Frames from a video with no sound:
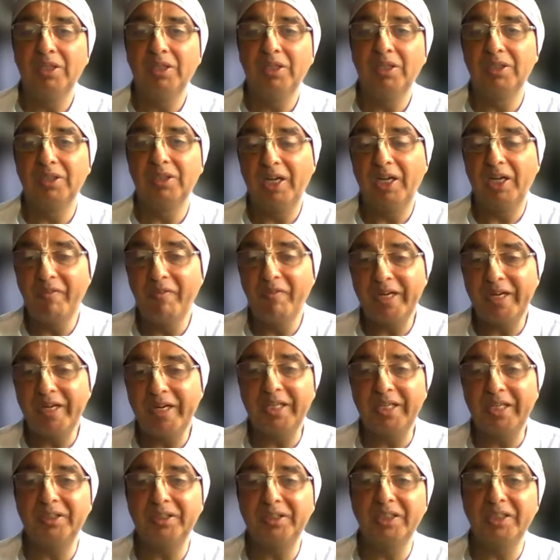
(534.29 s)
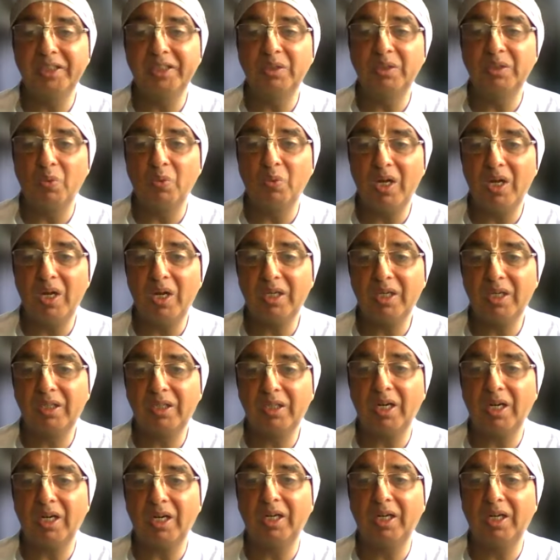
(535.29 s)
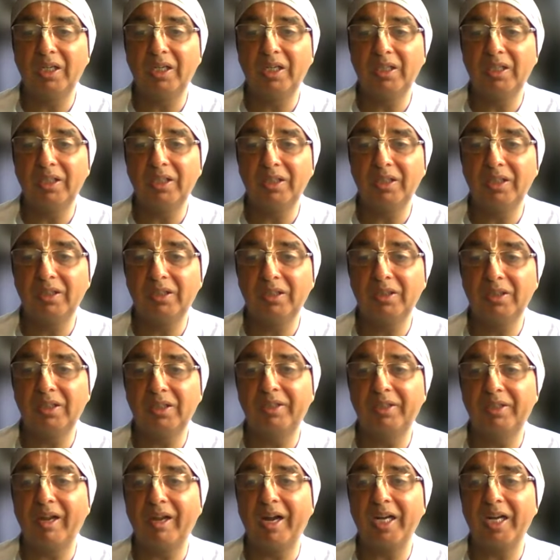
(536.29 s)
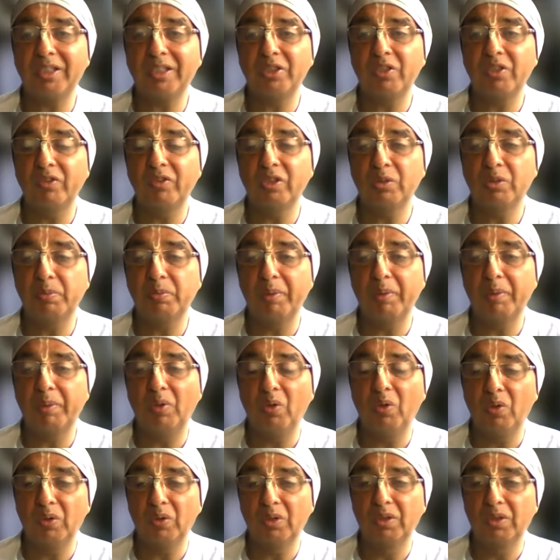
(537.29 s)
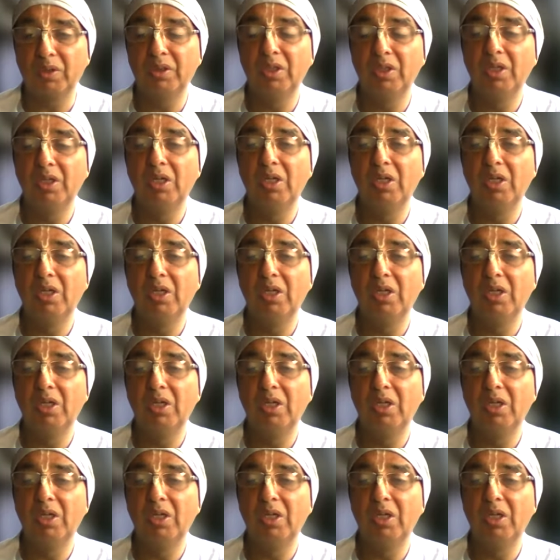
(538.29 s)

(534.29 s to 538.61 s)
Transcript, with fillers: The living entities work under the direction of the Supreme Lord.